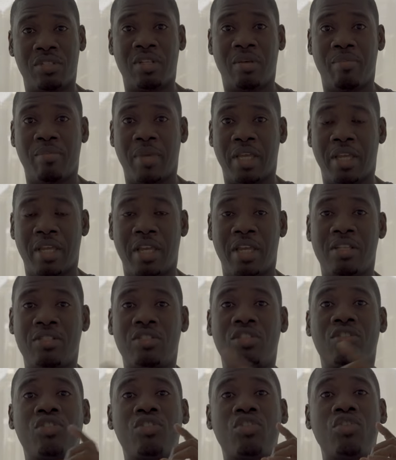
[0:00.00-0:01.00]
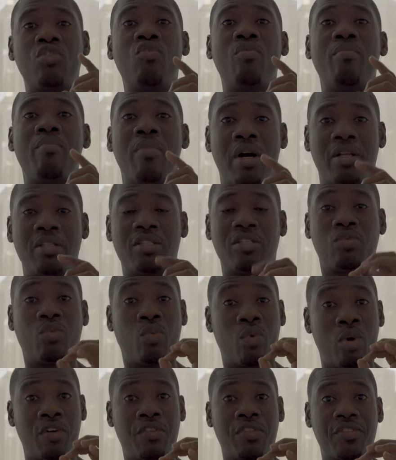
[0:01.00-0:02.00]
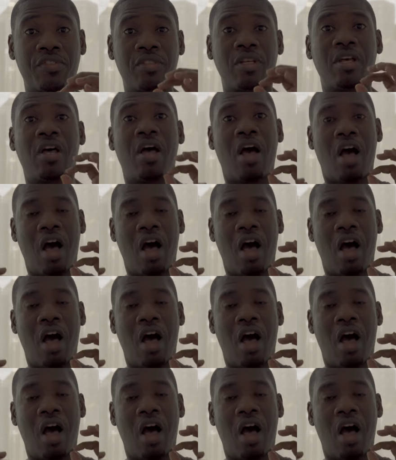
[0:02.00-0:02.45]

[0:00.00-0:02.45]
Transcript: submit is two months worth